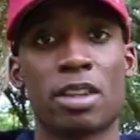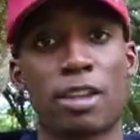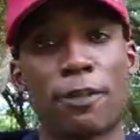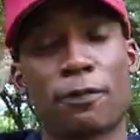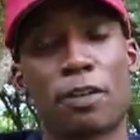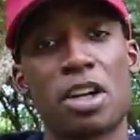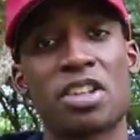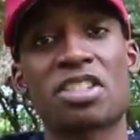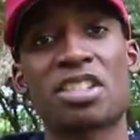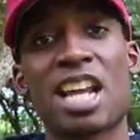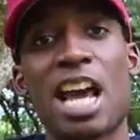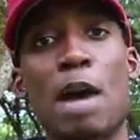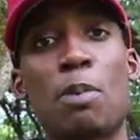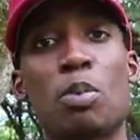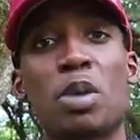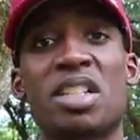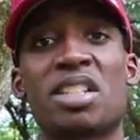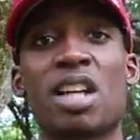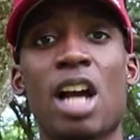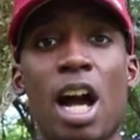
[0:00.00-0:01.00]
The first
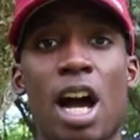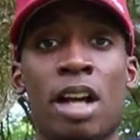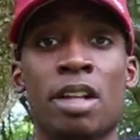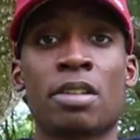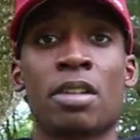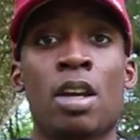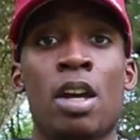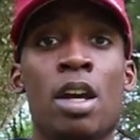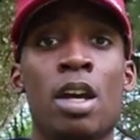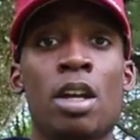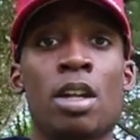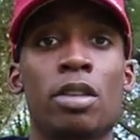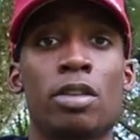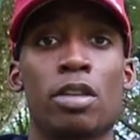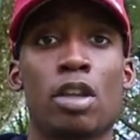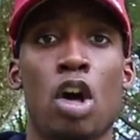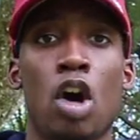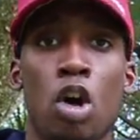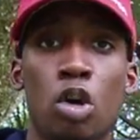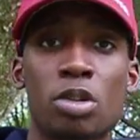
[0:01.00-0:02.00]
time we talked,
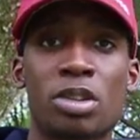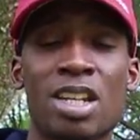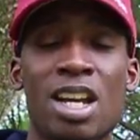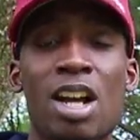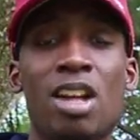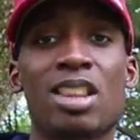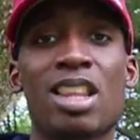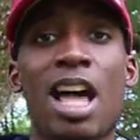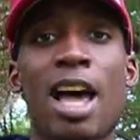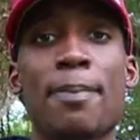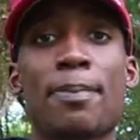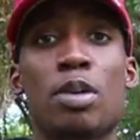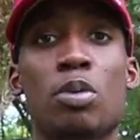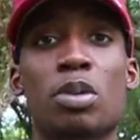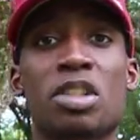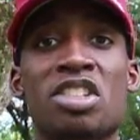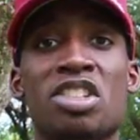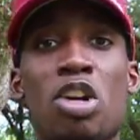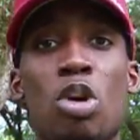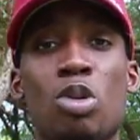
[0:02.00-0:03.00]
the hotel lobby
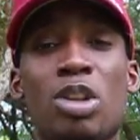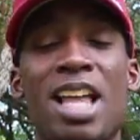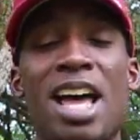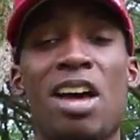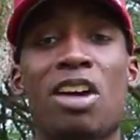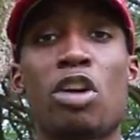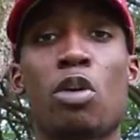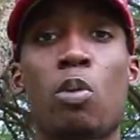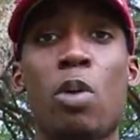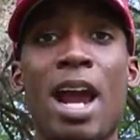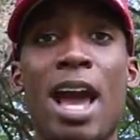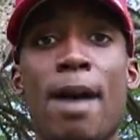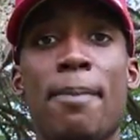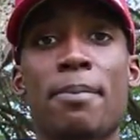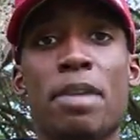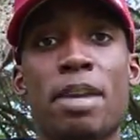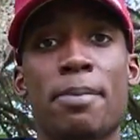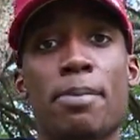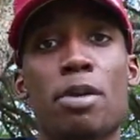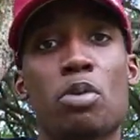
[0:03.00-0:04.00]
was so loud
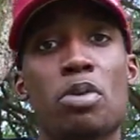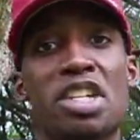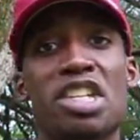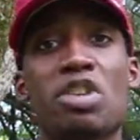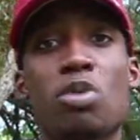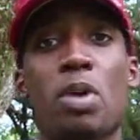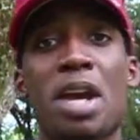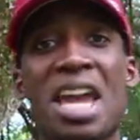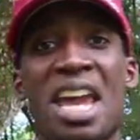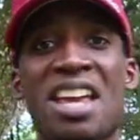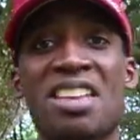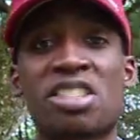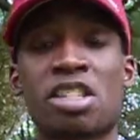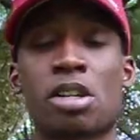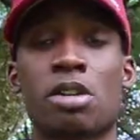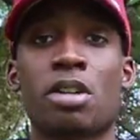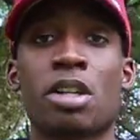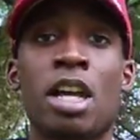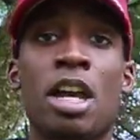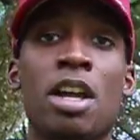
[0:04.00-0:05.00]
around me, but when you
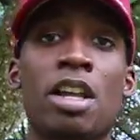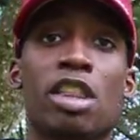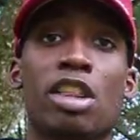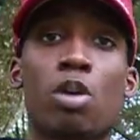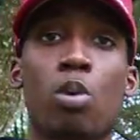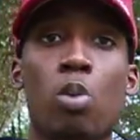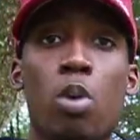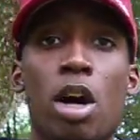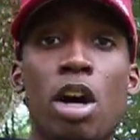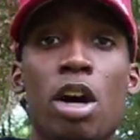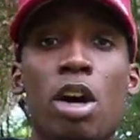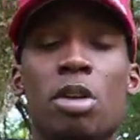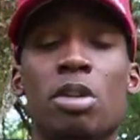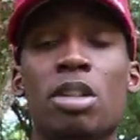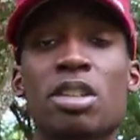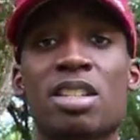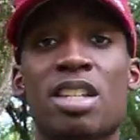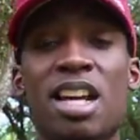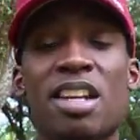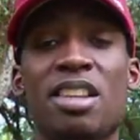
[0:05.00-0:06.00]
answered, the
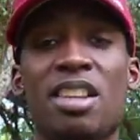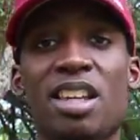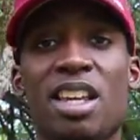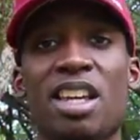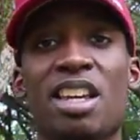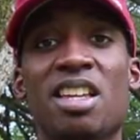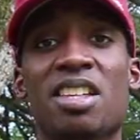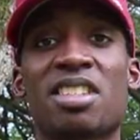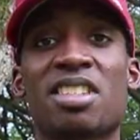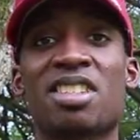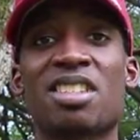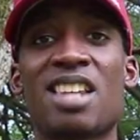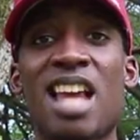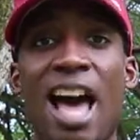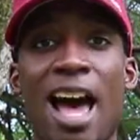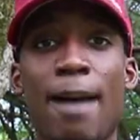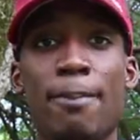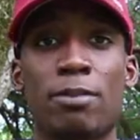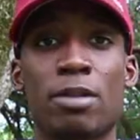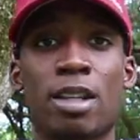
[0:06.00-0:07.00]
world suddenly
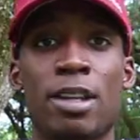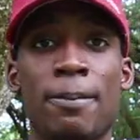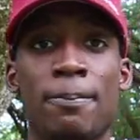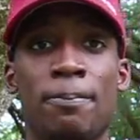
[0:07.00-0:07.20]
stopped.